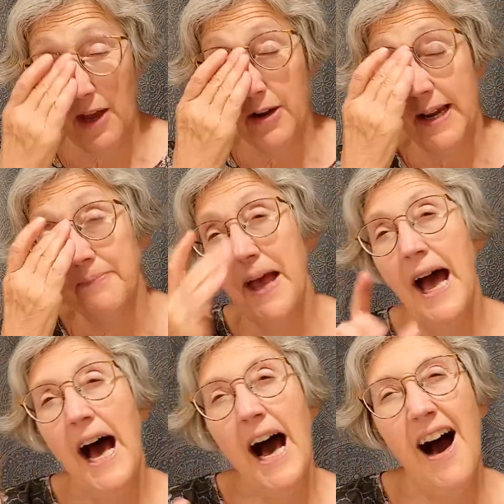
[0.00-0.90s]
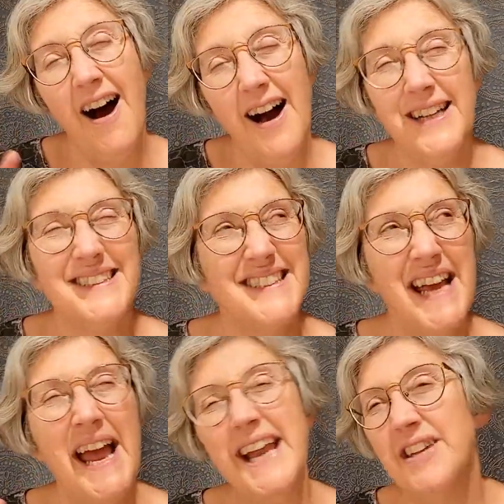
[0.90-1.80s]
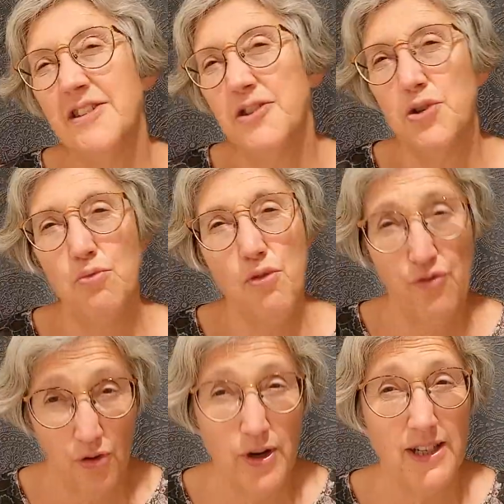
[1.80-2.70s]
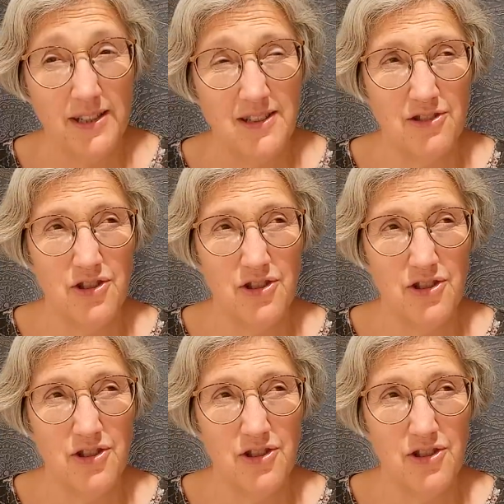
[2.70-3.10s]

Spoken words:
Okay, I tend to avoid